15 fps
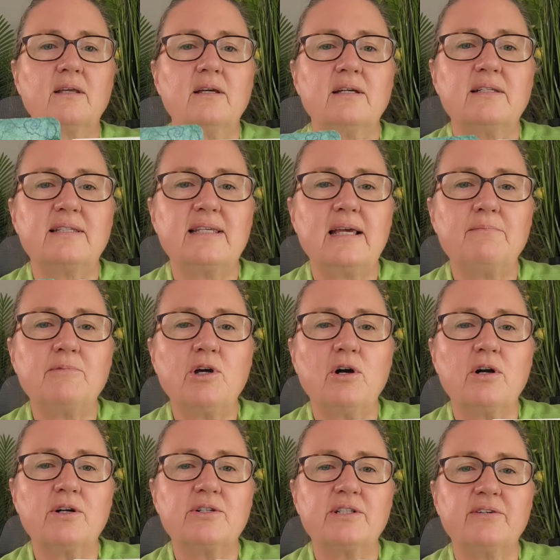Same
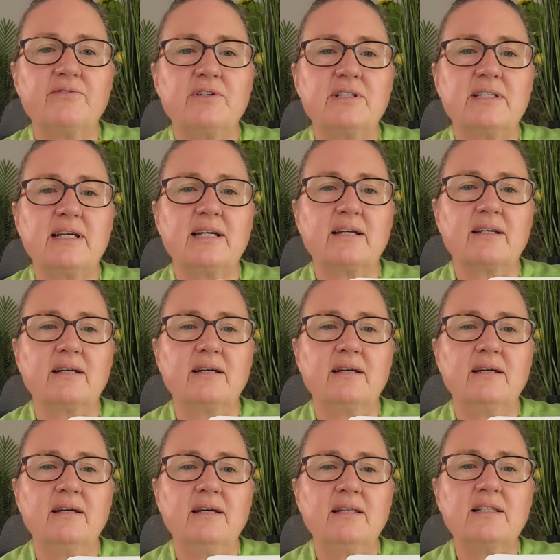card, different deck.
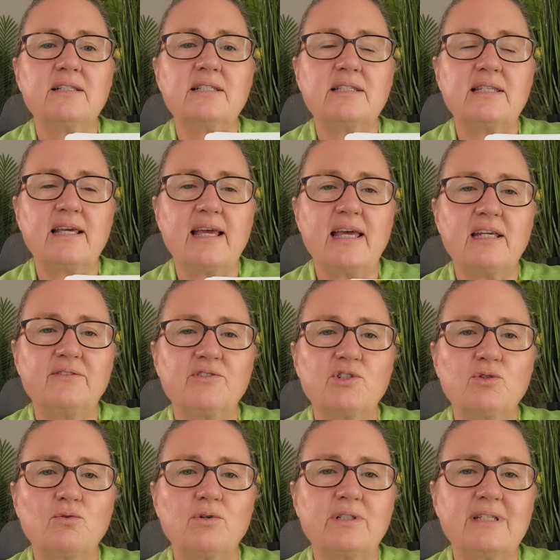This is the Eight of
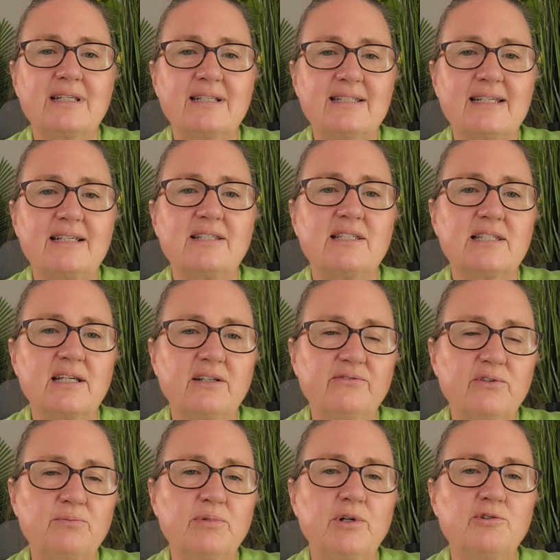Swords. It is a
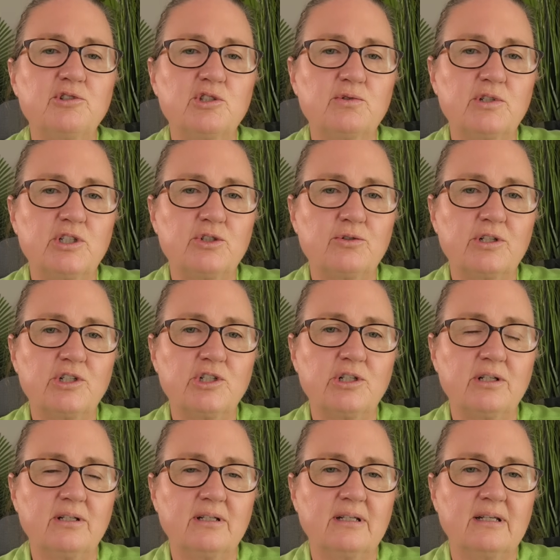self-imposed
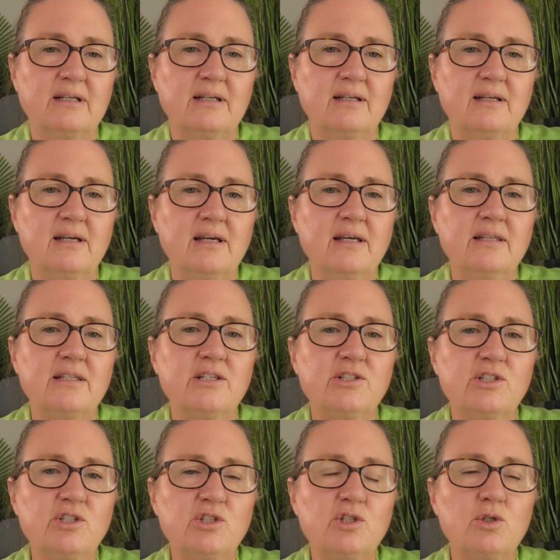restriction. This
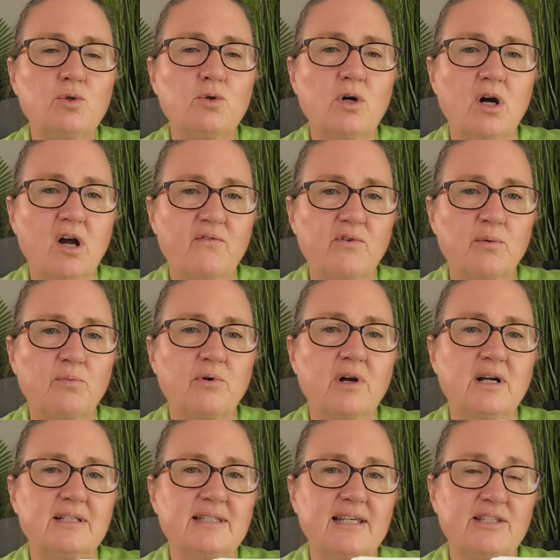is you
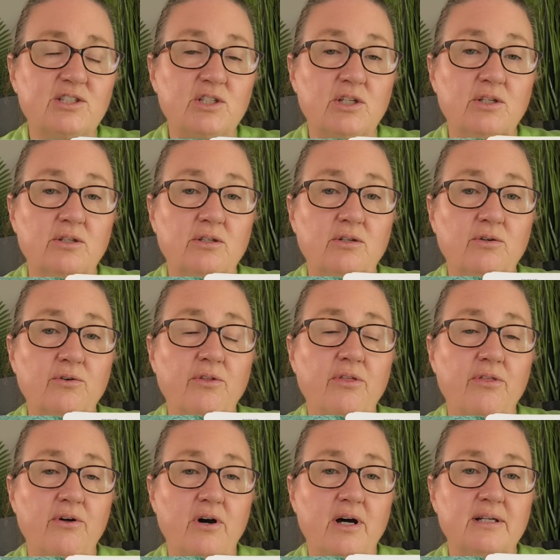over-processing your
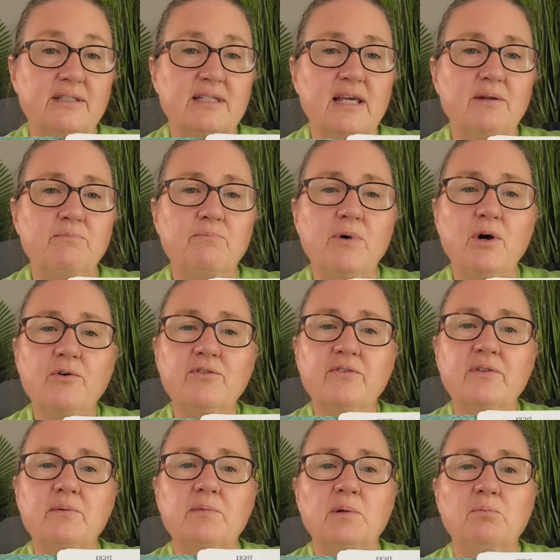thoughts. And both of
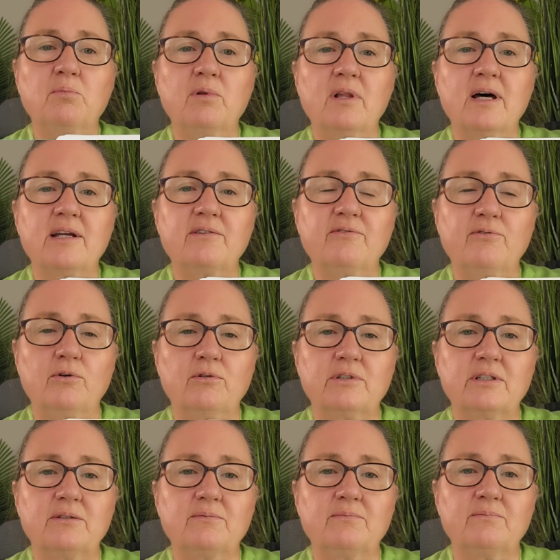them are
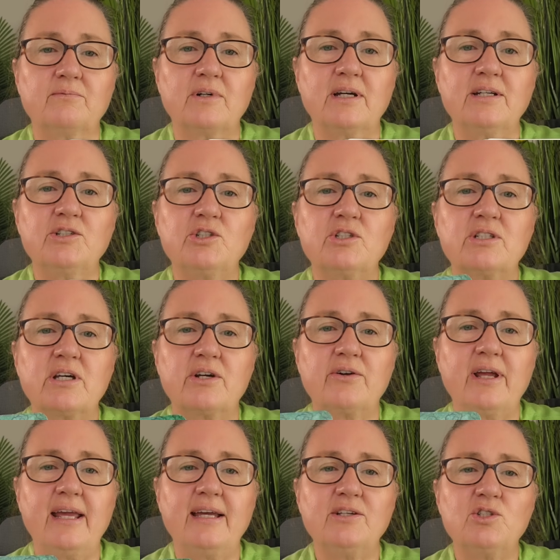blindfolded, right? She's got her
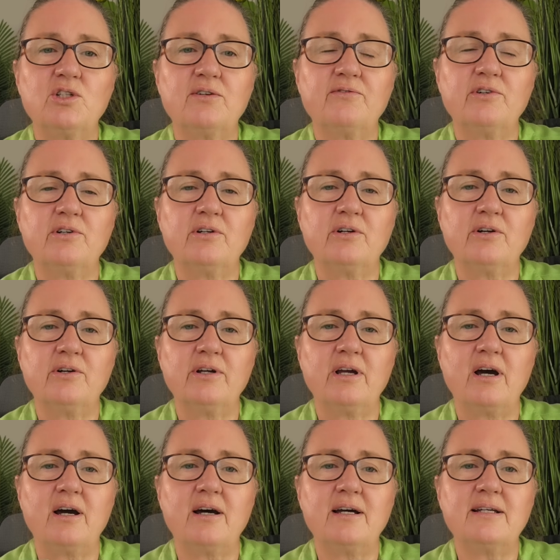hands over her
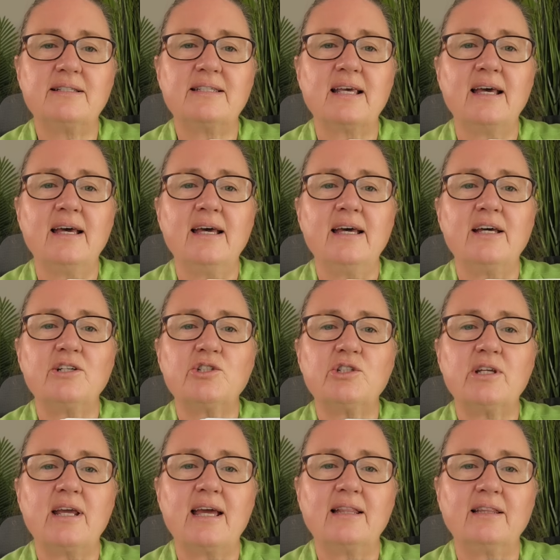eyes, and
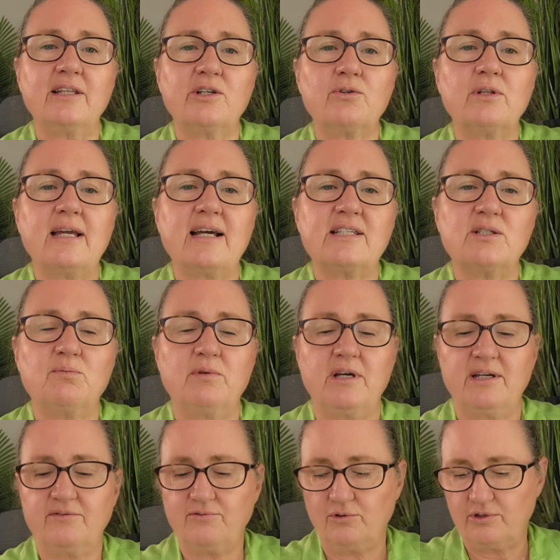she literally has a
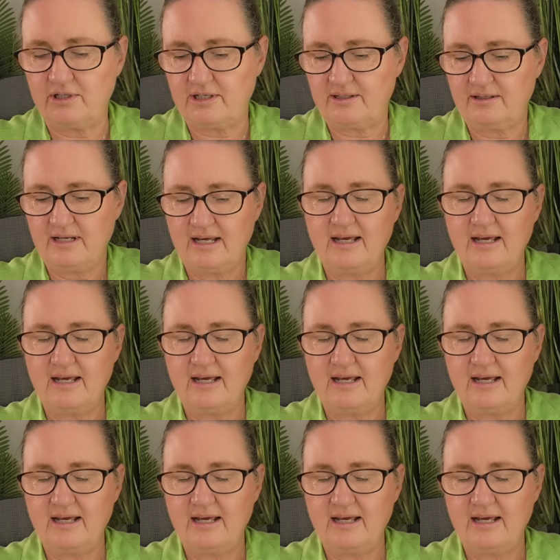blindfold on.